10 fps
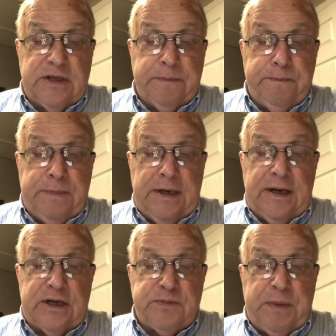The
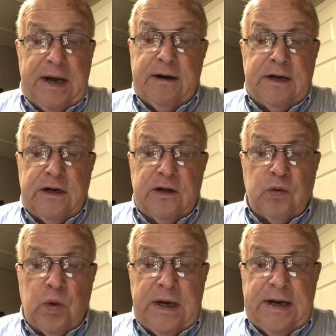pitiless pounding of the
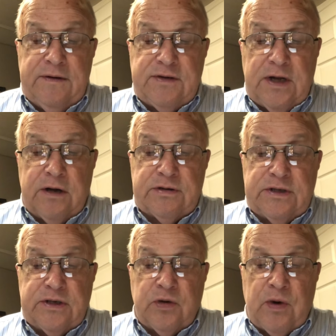waves
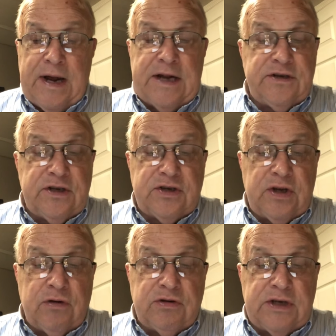tosses and grinds the
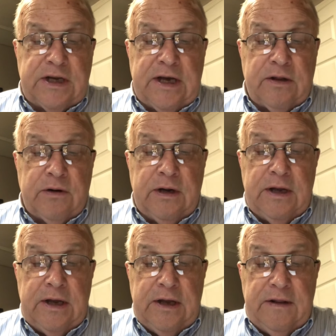stones together.
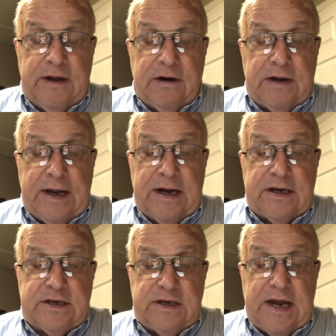They're
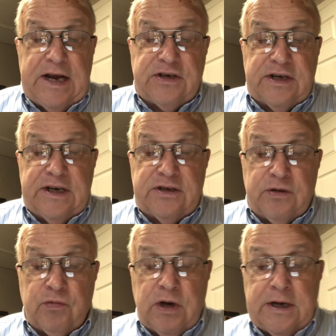dashed against
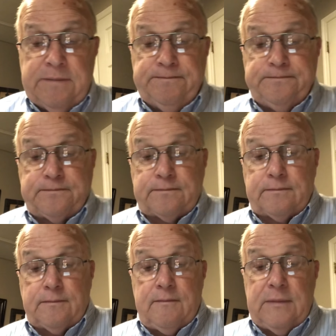the rugged,
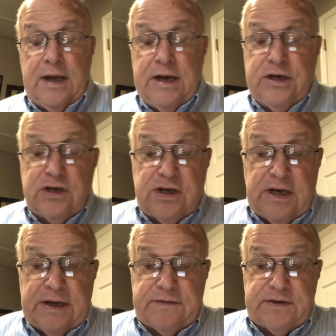ageless
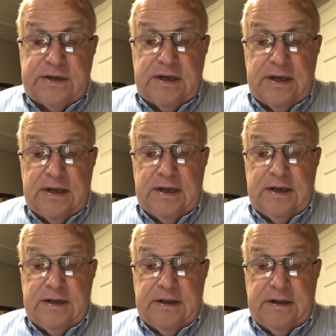cliffs.
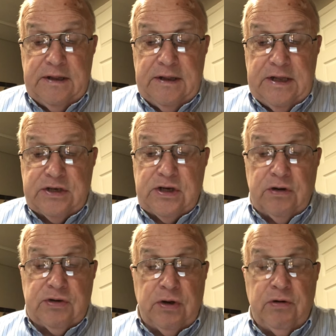This
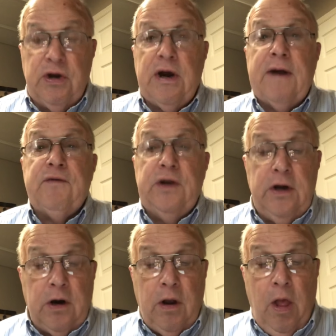goes on year after
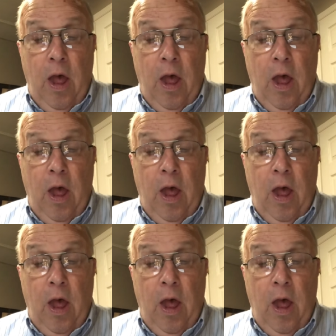year.